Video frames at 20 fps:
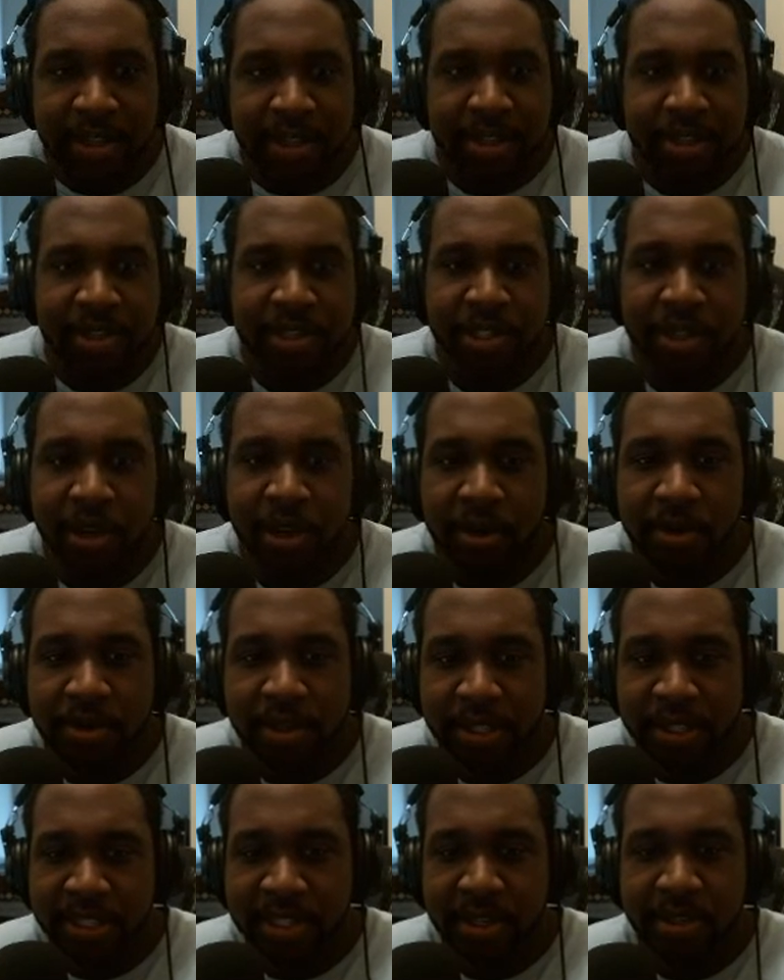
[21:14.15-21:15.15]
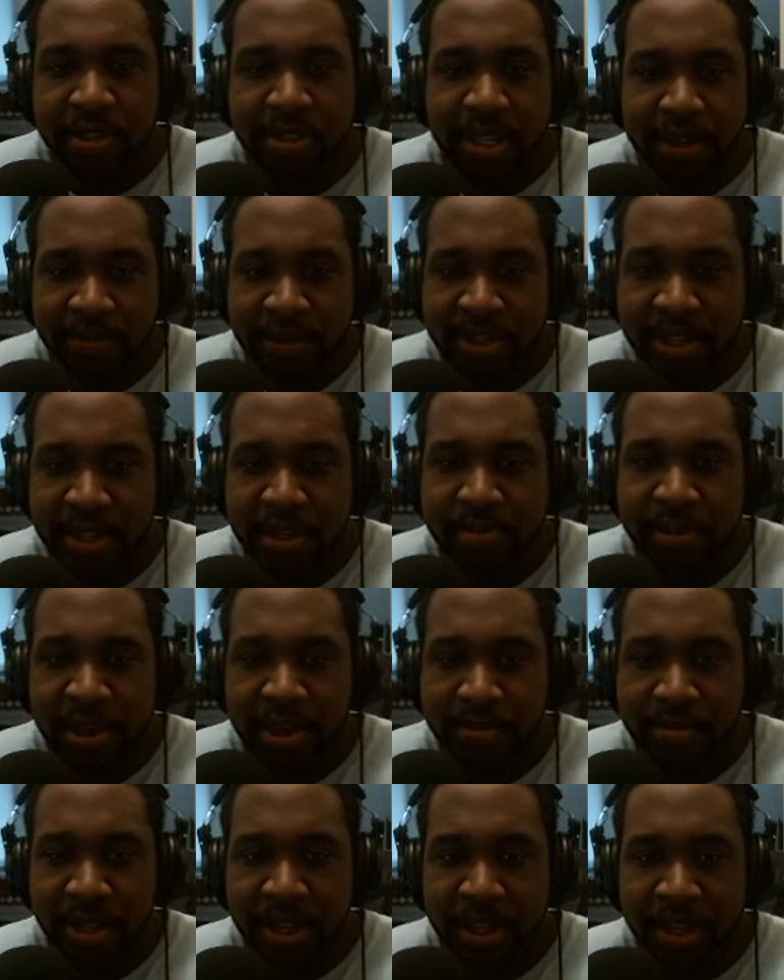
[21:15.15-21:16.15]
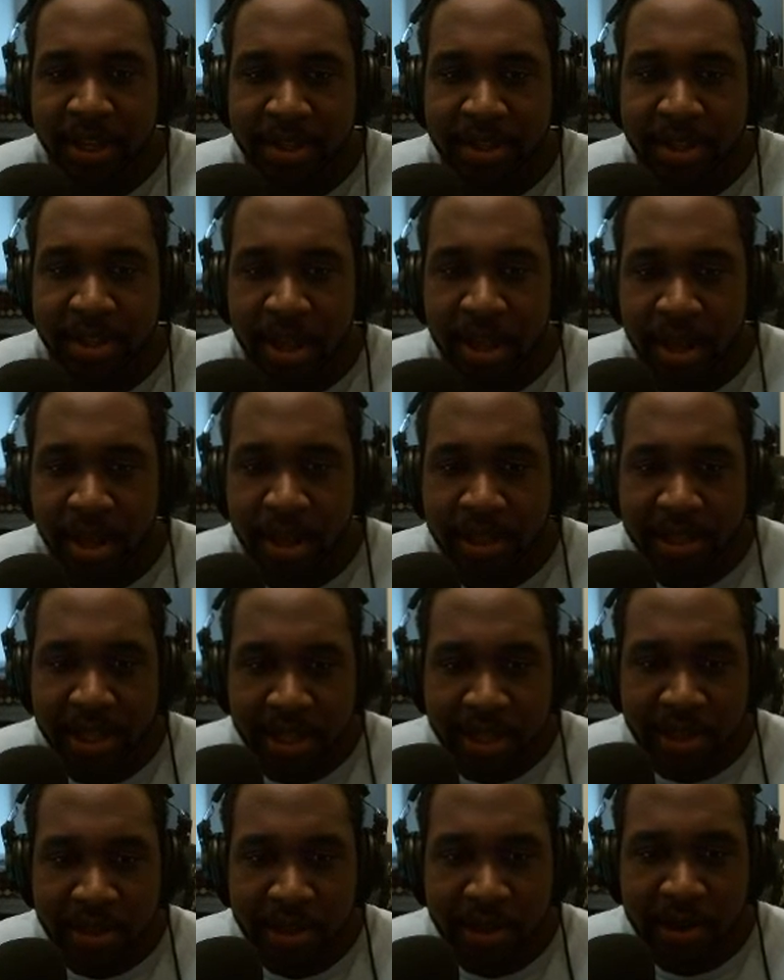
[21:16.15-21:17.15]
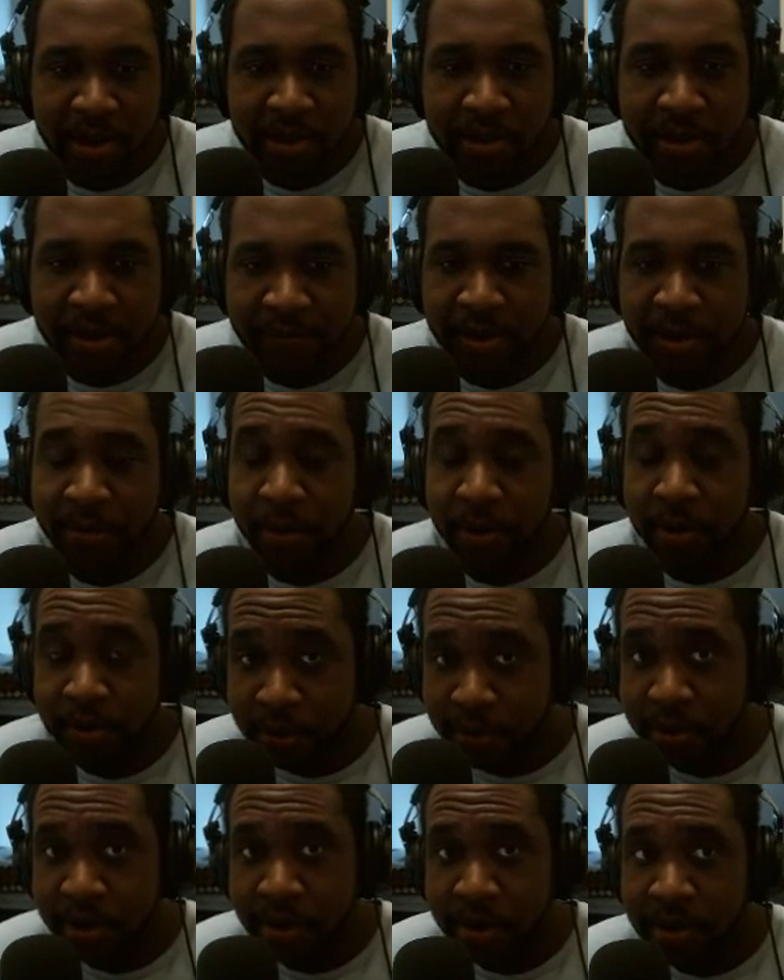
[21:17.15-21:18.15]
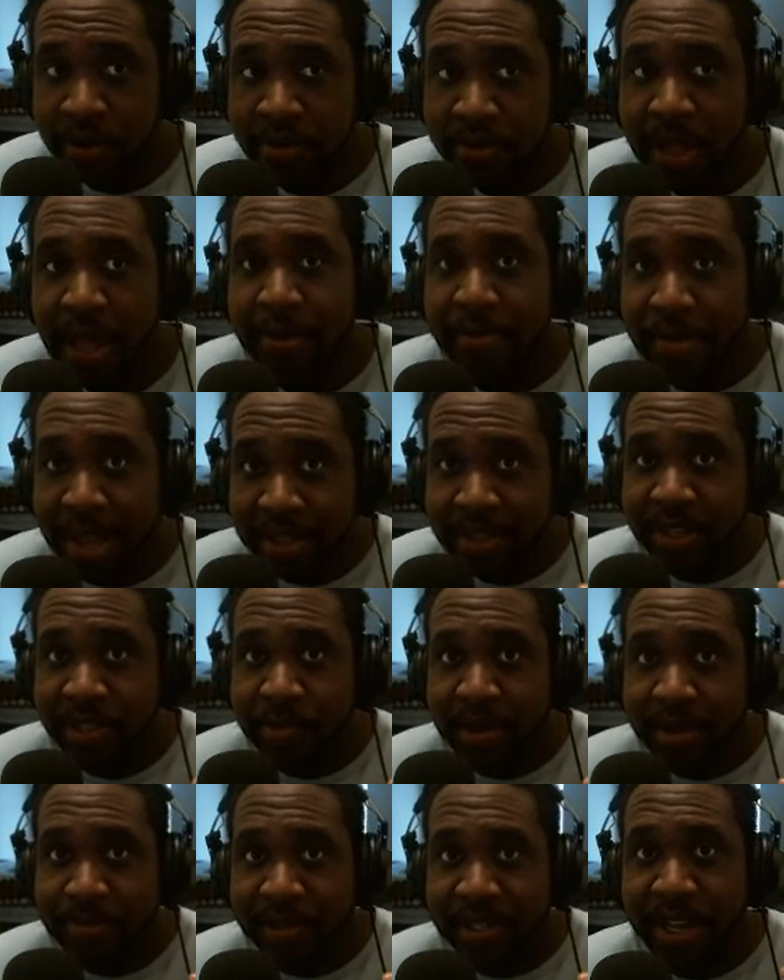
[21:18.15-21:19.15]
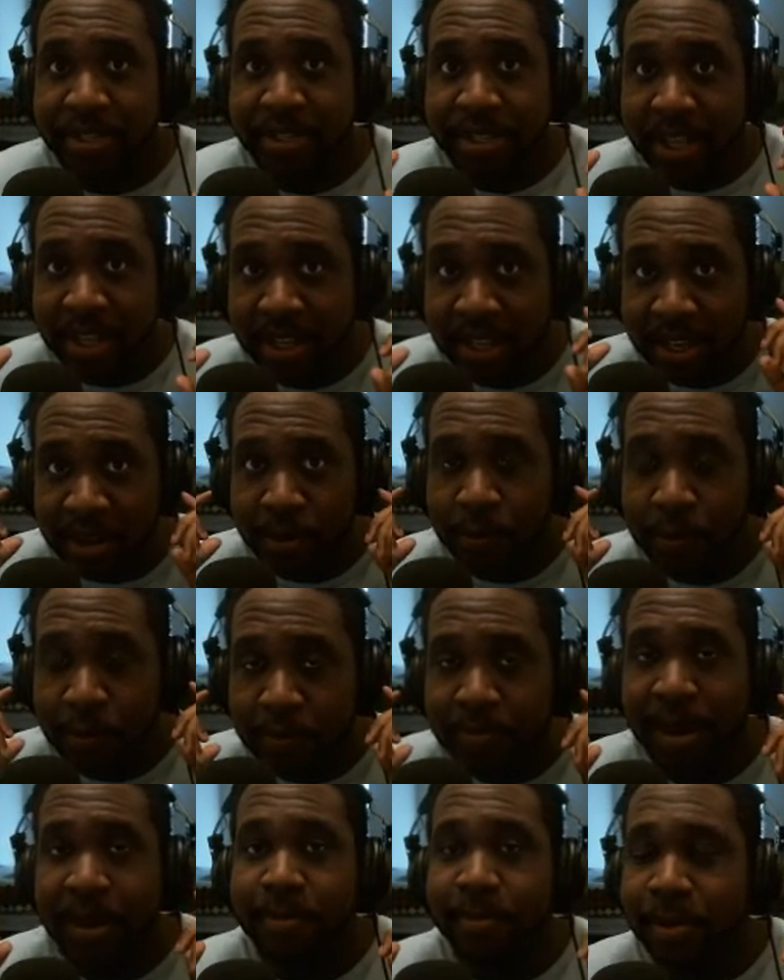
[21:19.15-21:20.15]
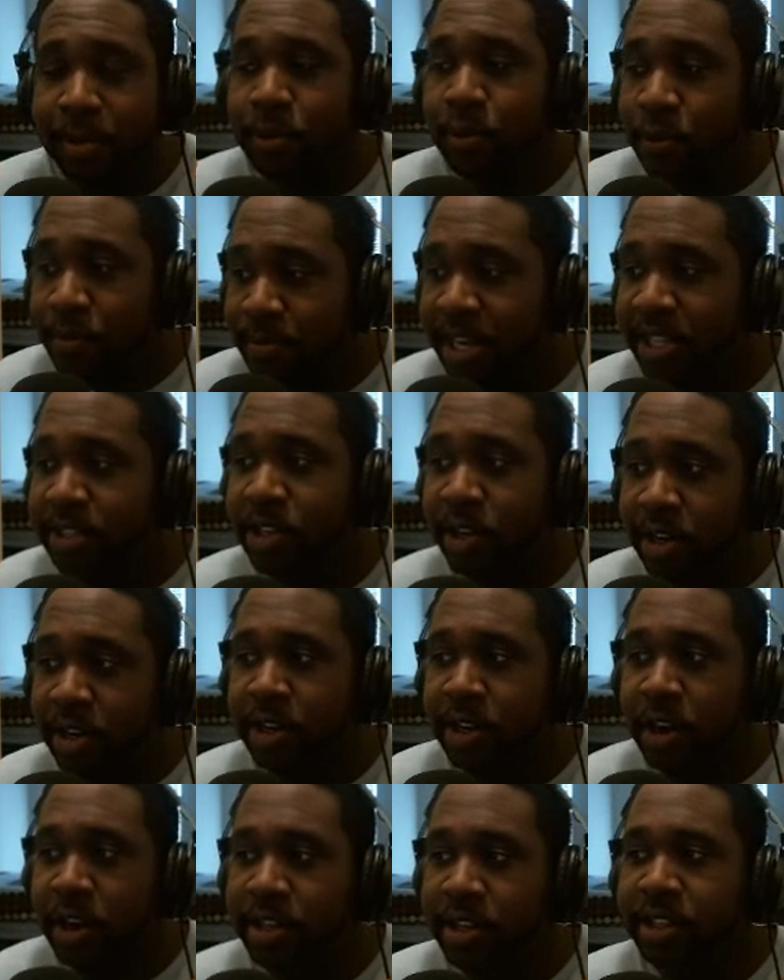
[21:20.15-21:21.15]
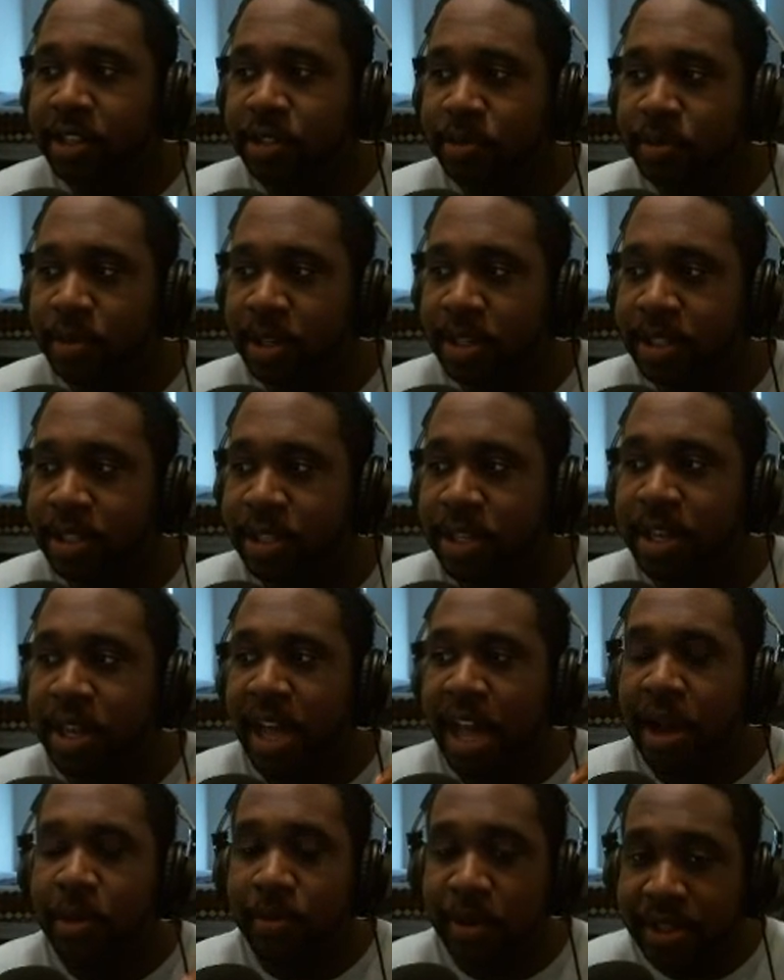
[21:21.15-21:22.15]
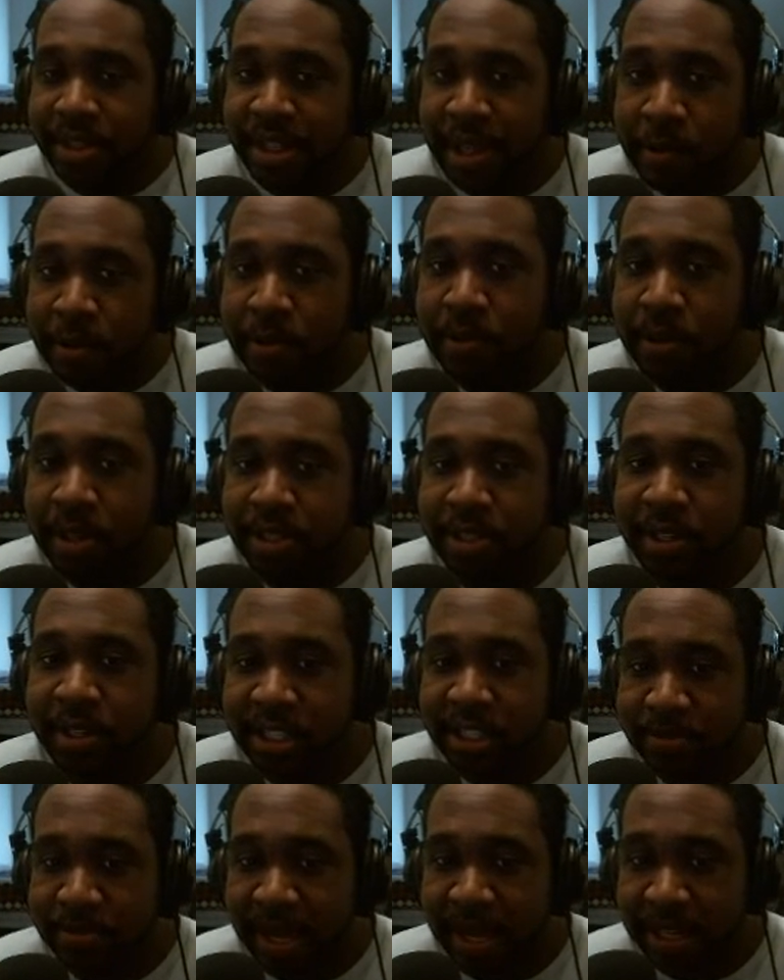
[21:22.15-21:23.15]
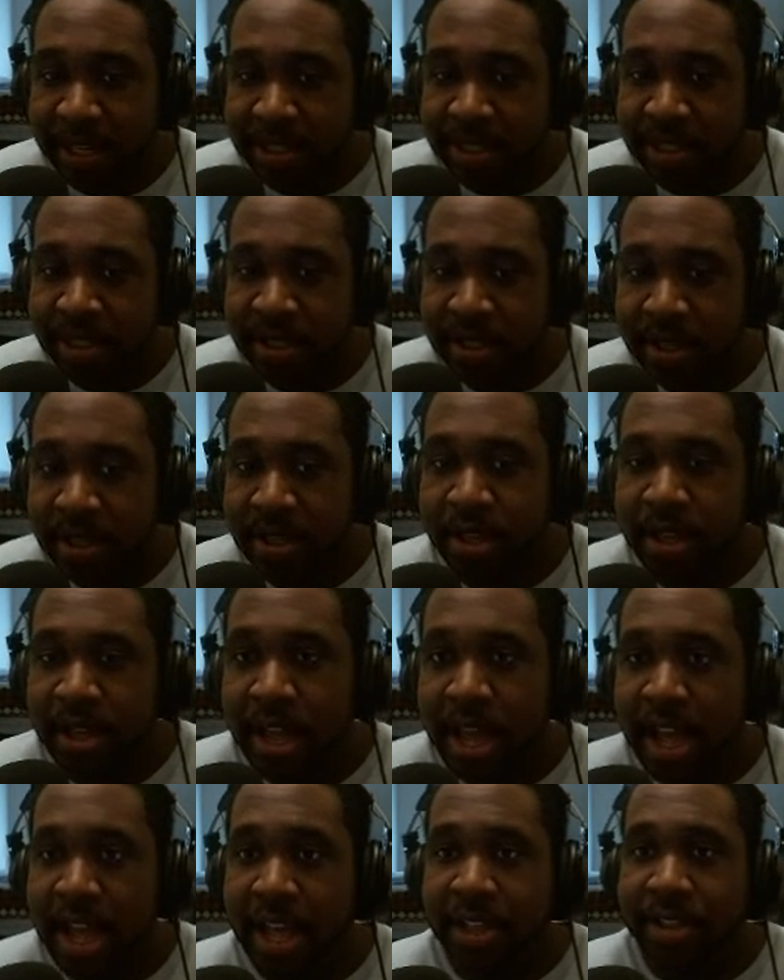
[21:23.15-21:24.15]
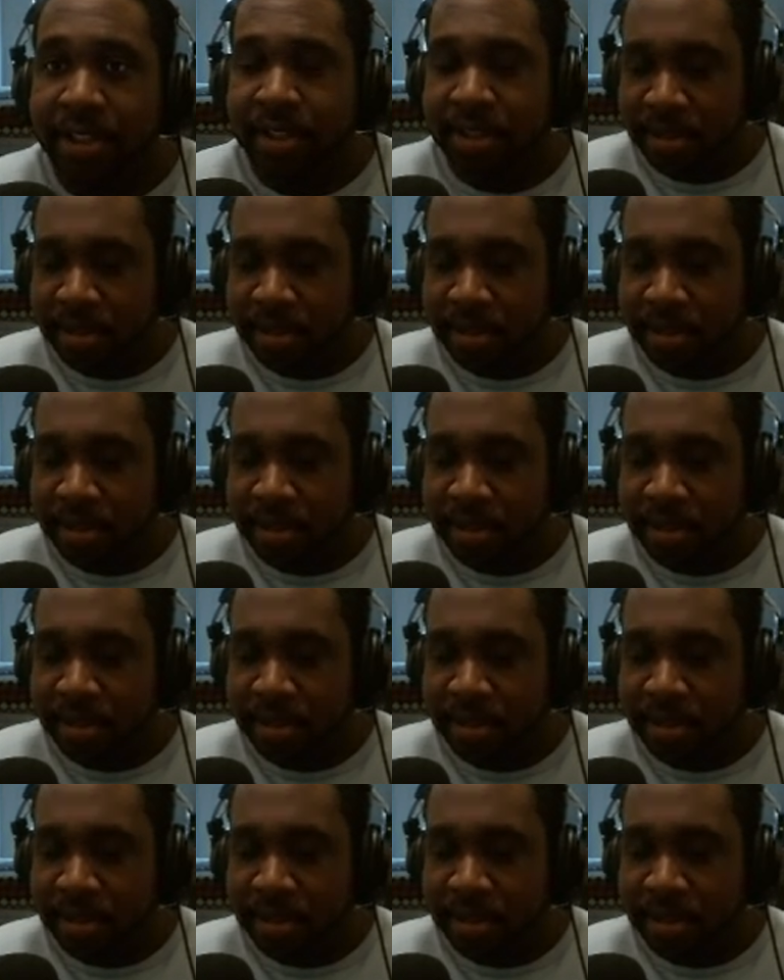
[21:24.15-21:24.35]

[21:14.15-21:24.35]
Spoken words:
It shows everything about me. They can go, if I'm a recruiter, I made this website thinking who my target audience was and what they would want to expect, and